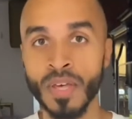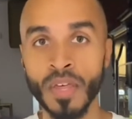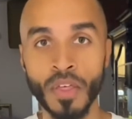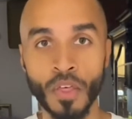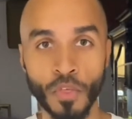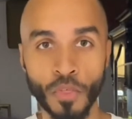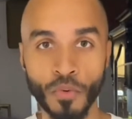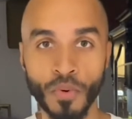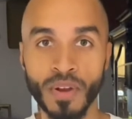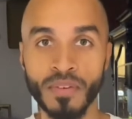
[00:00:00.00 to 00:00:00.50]

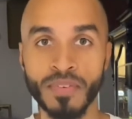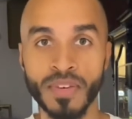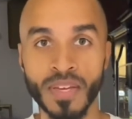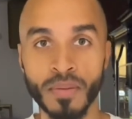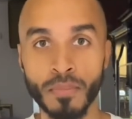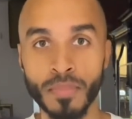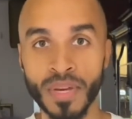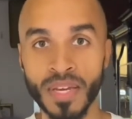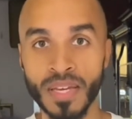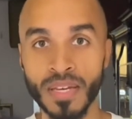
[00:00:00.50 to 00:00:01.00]
thriving in
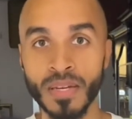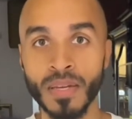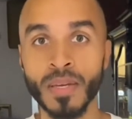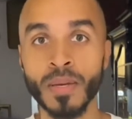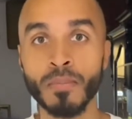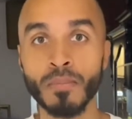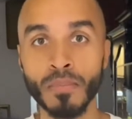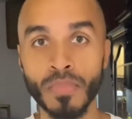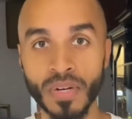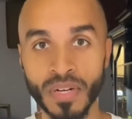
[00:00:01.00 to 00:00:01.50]
pain,
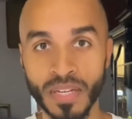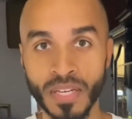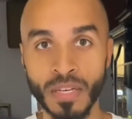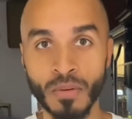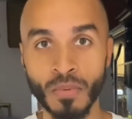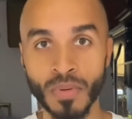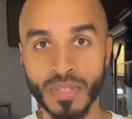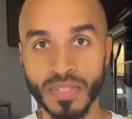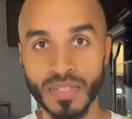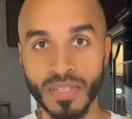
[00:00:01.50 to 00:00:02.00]
but he
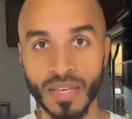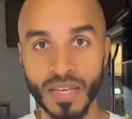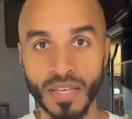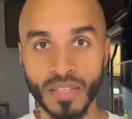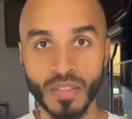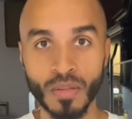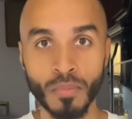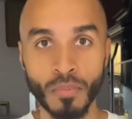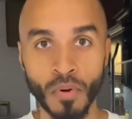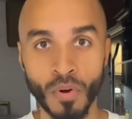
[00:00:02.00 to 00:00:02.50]
went to get the
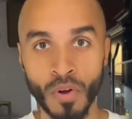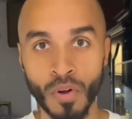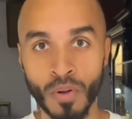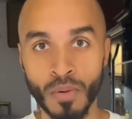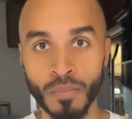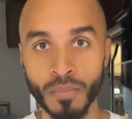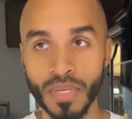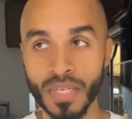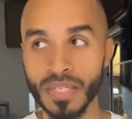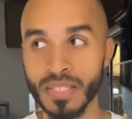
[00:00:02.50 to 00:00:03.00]
ball
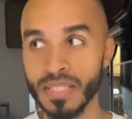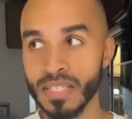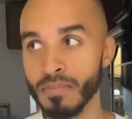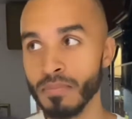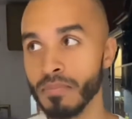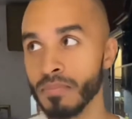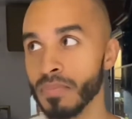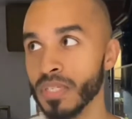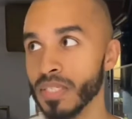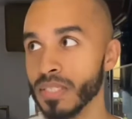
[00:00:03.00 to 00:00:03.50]
because he
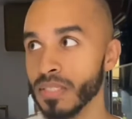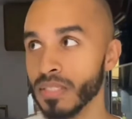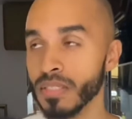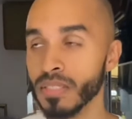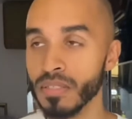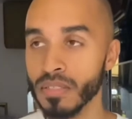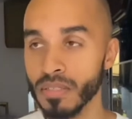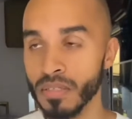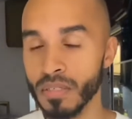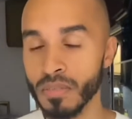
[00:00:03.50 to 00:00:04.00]
missed
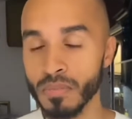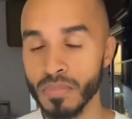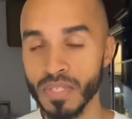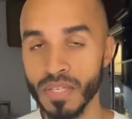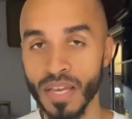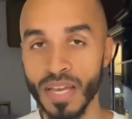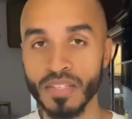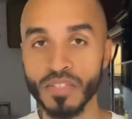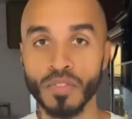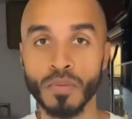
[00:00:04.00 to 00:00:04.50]
um, to
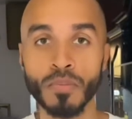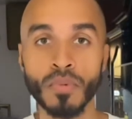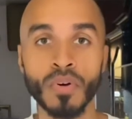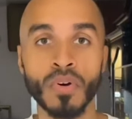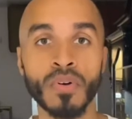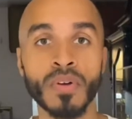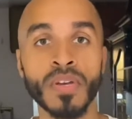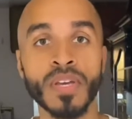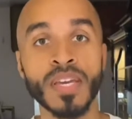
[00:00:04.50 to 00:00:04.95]
catch the ball.